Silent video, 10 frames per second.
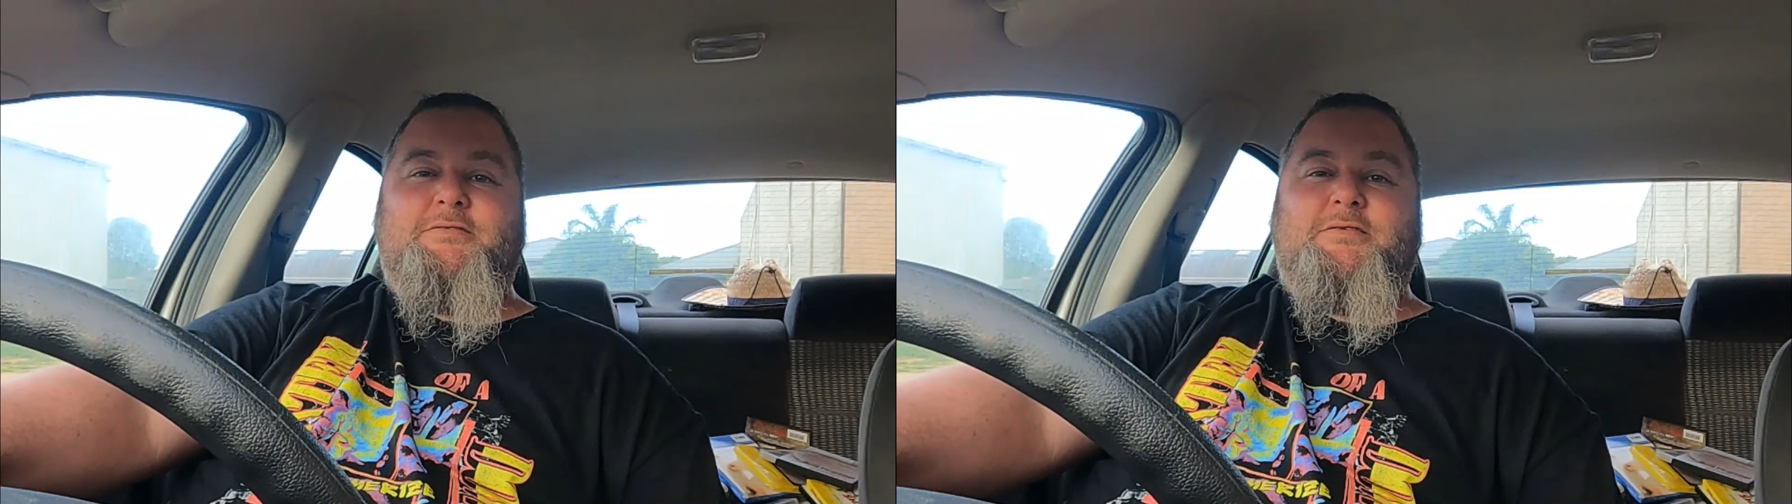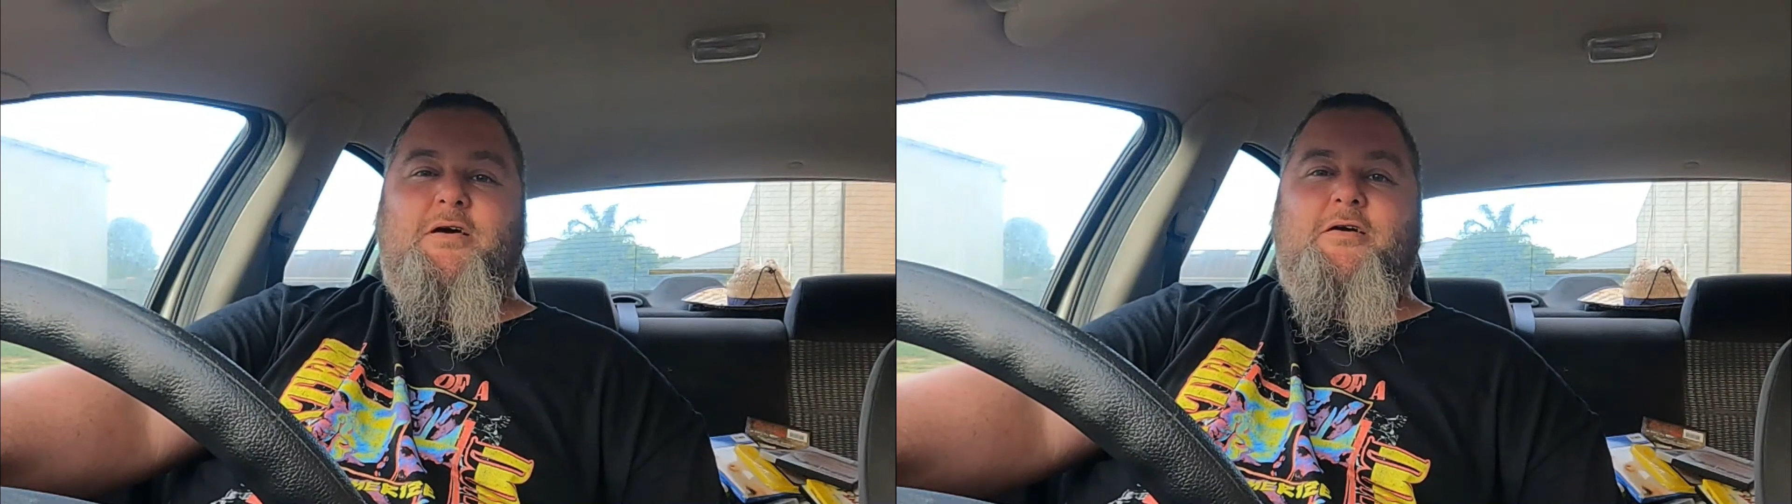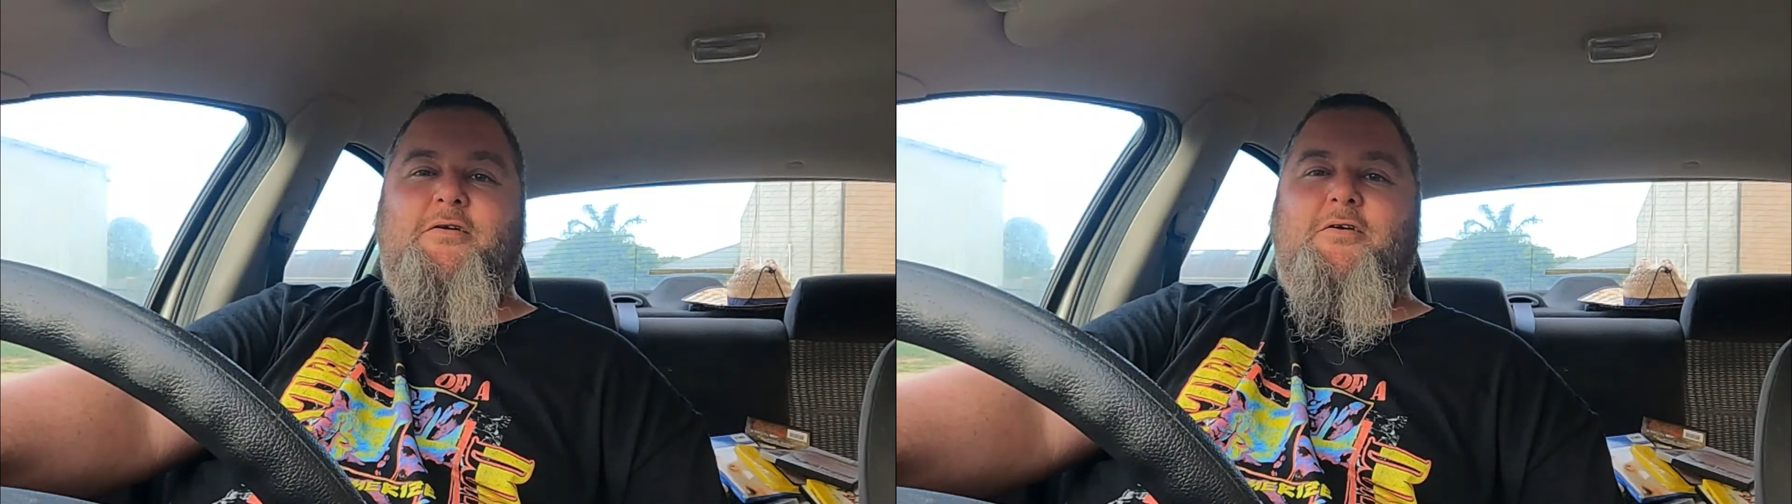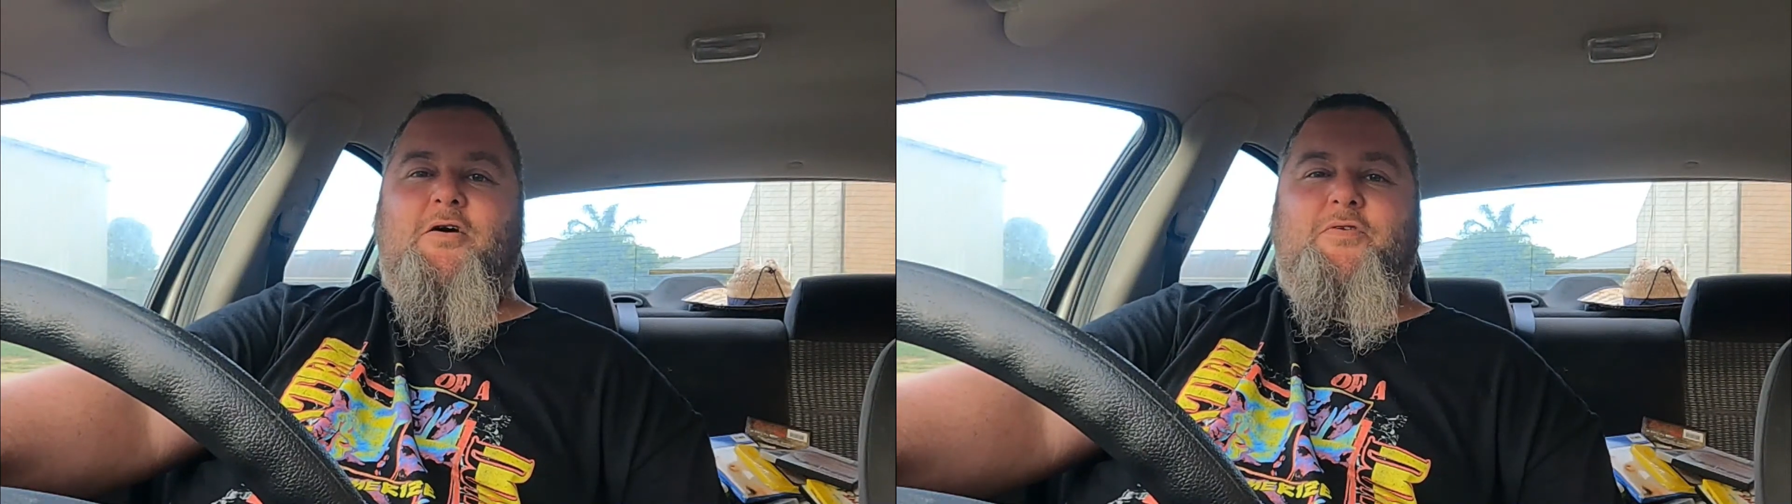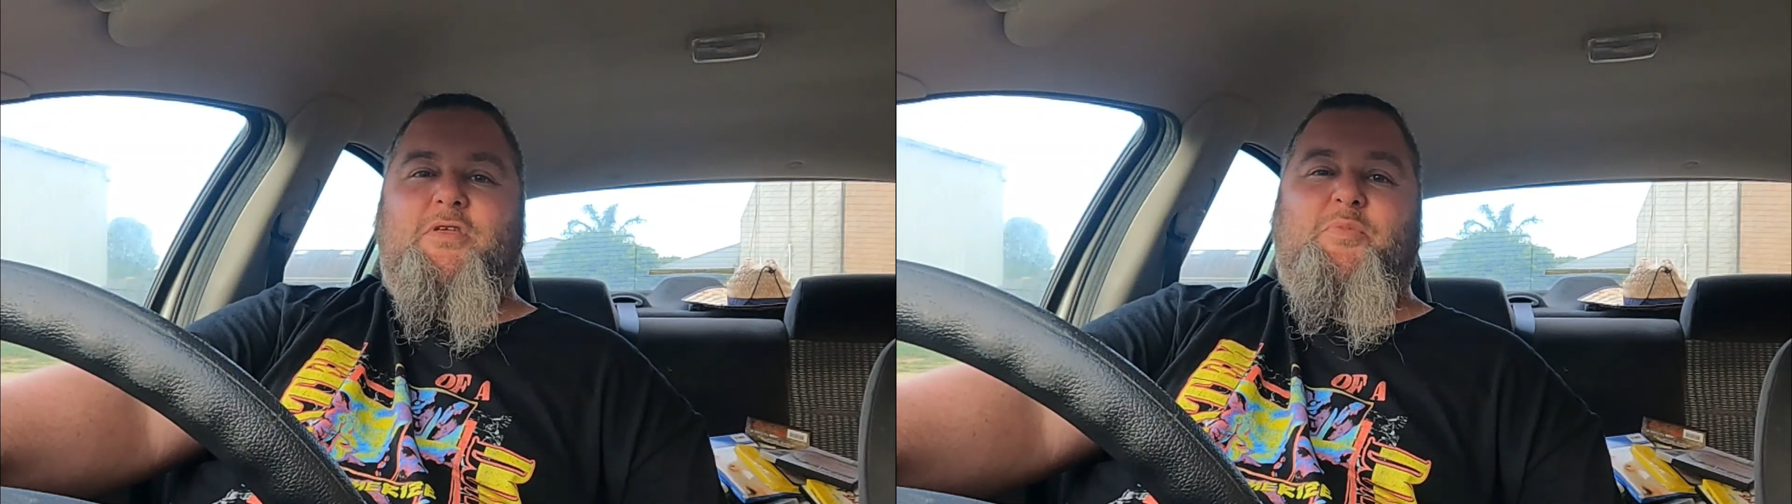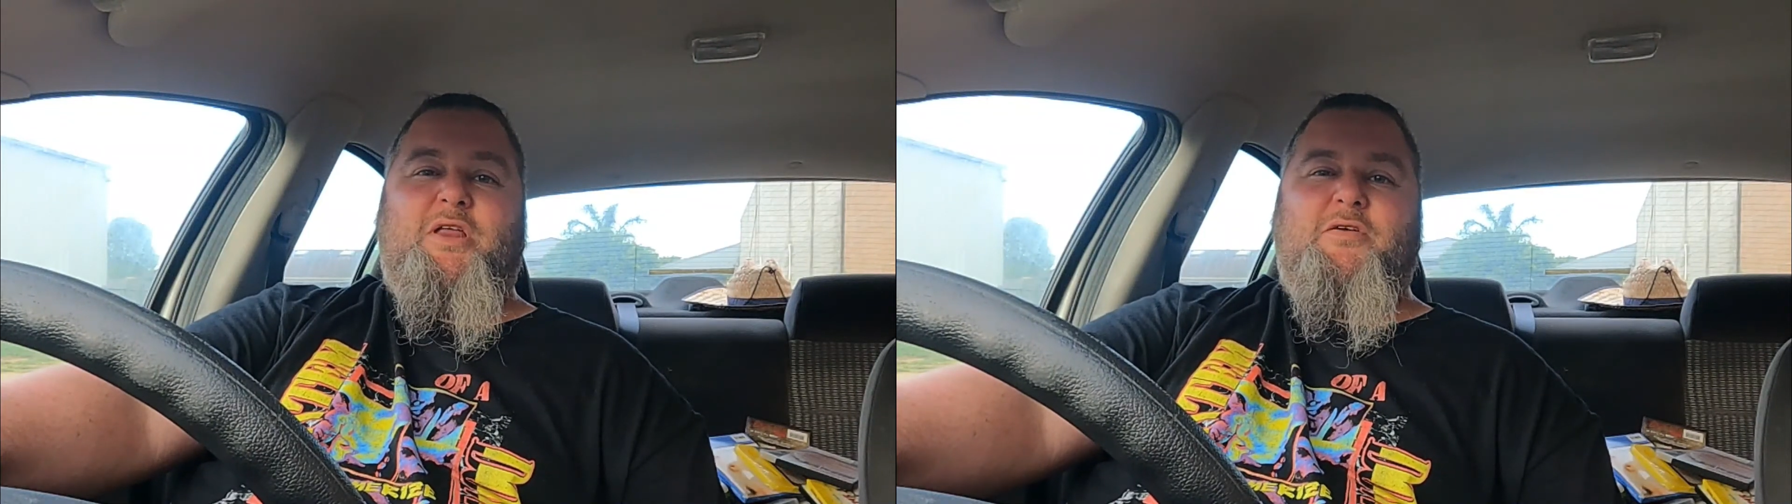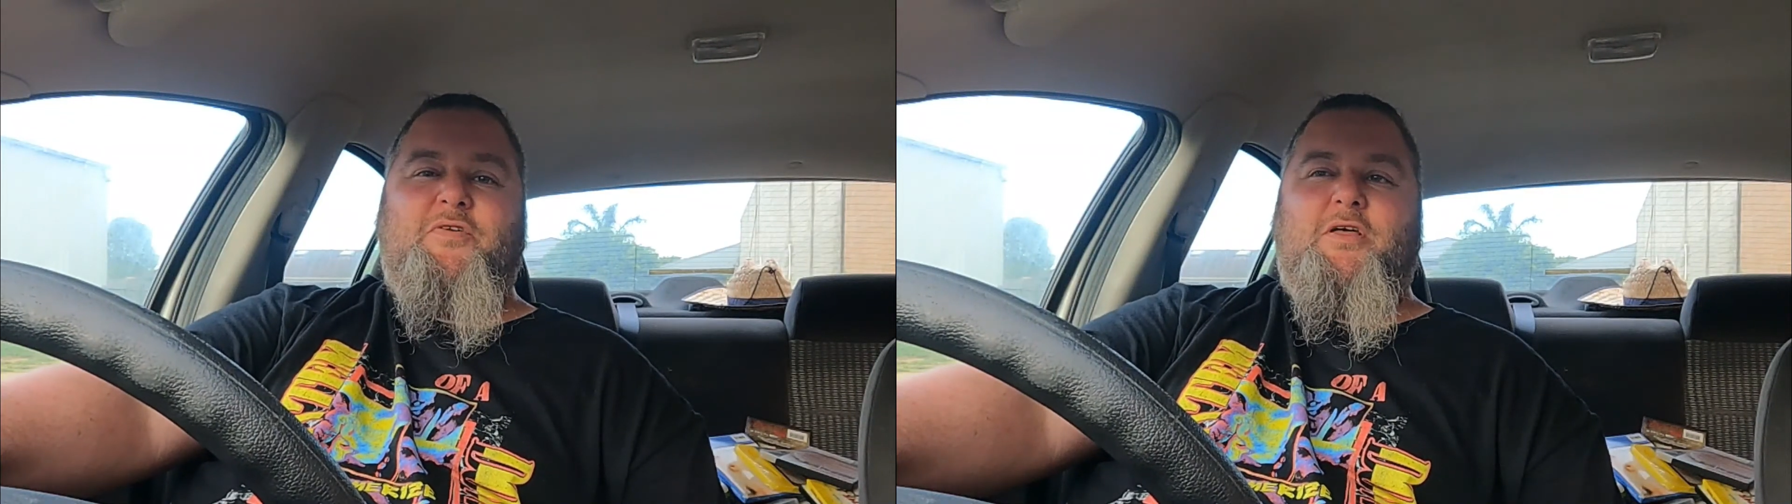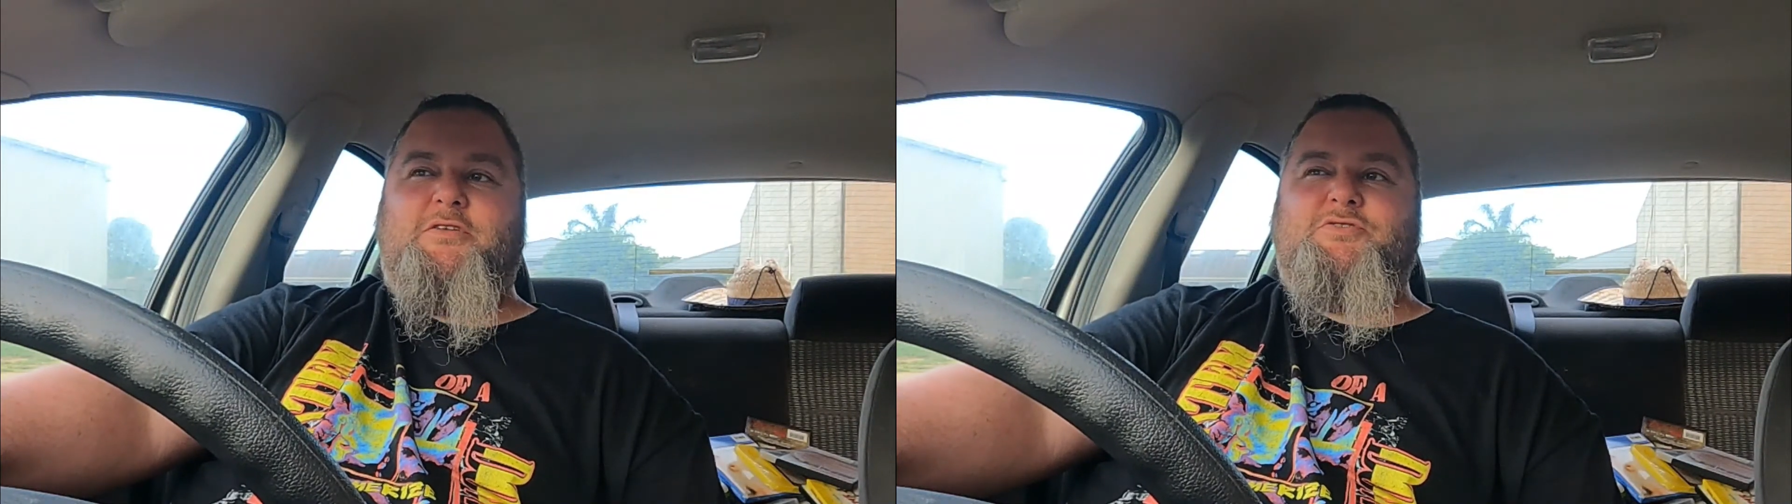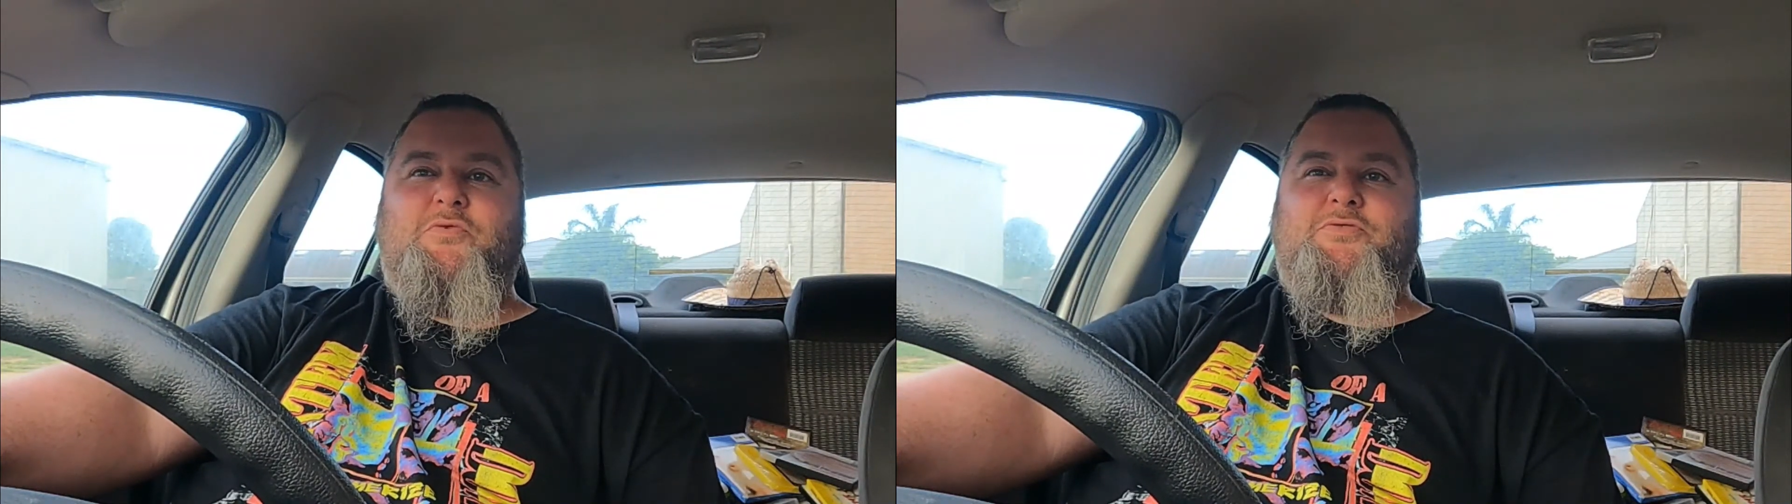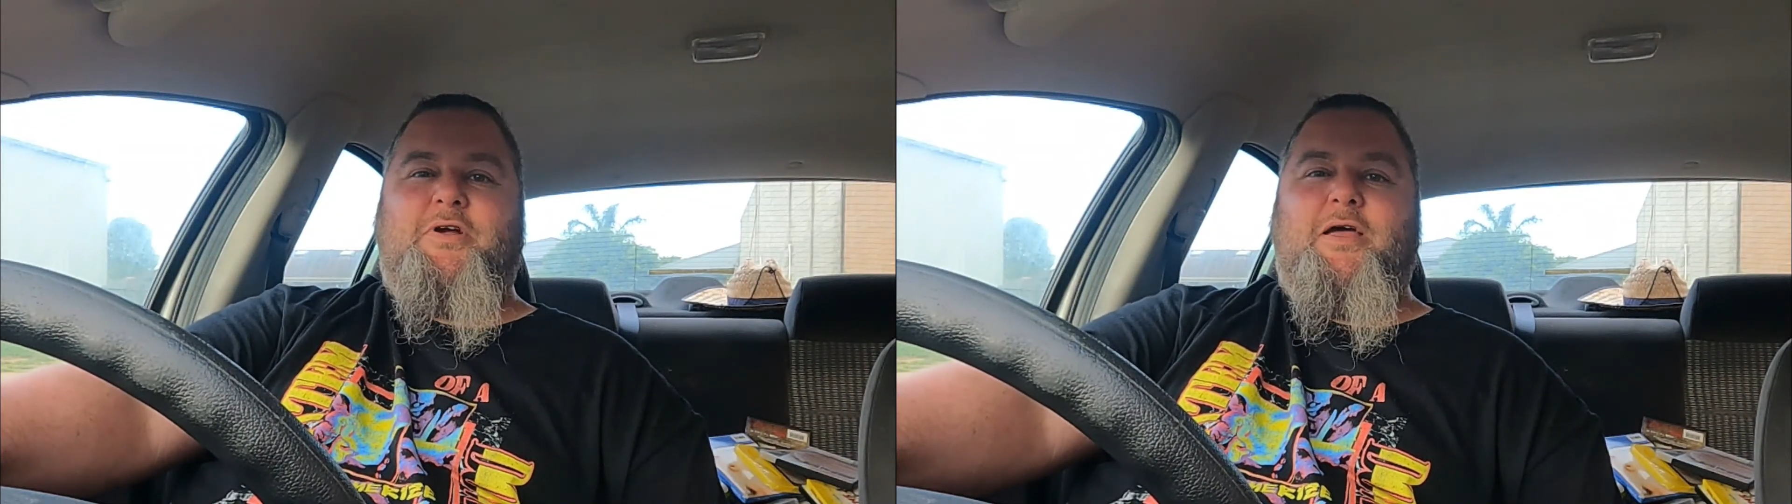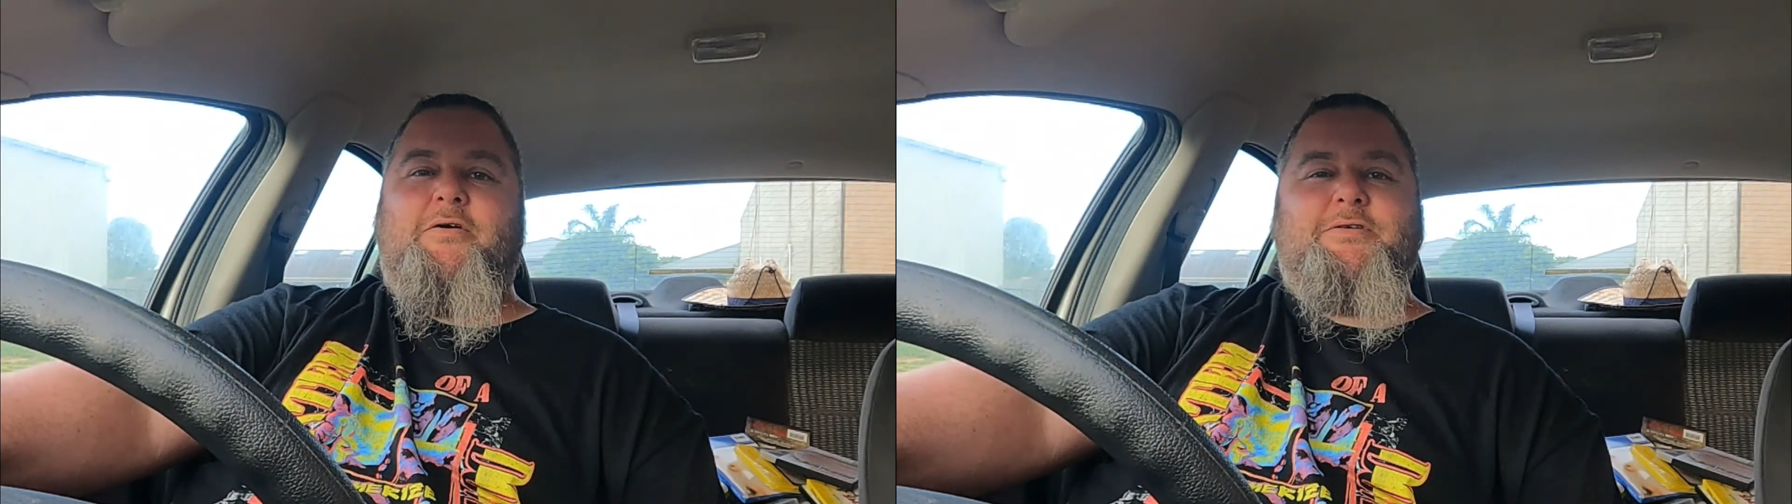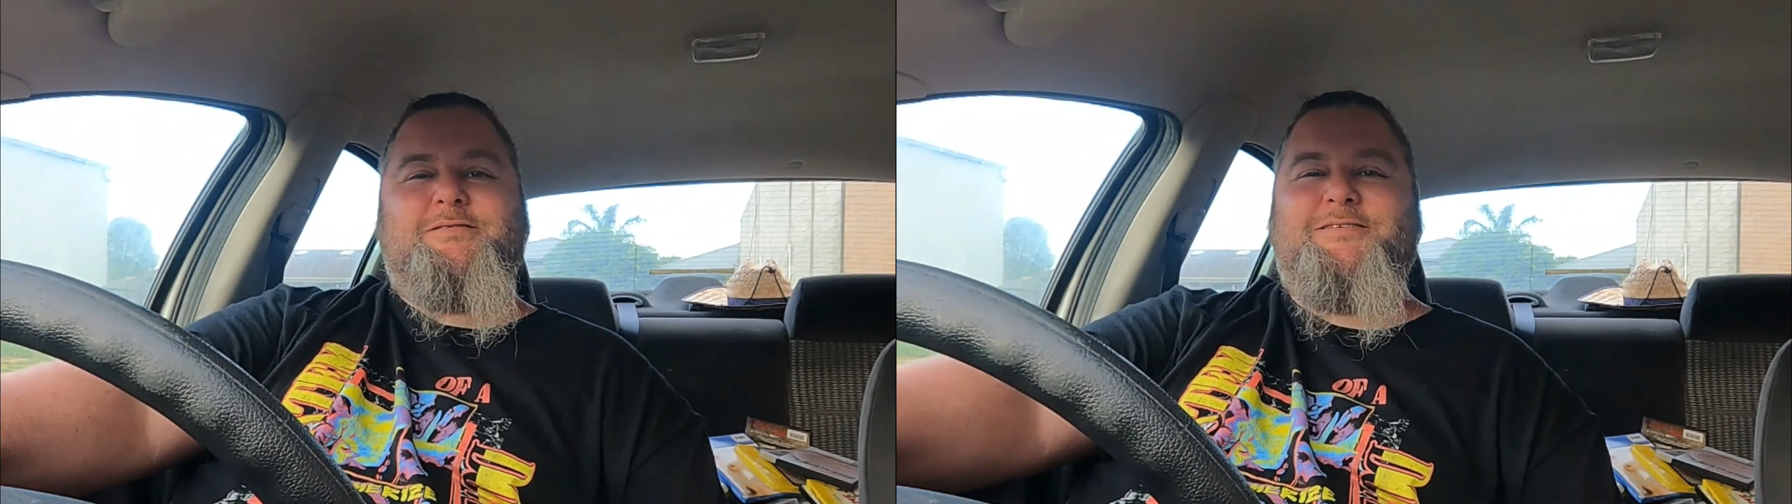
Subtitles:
so I've only been here for like 2 or 3 hours.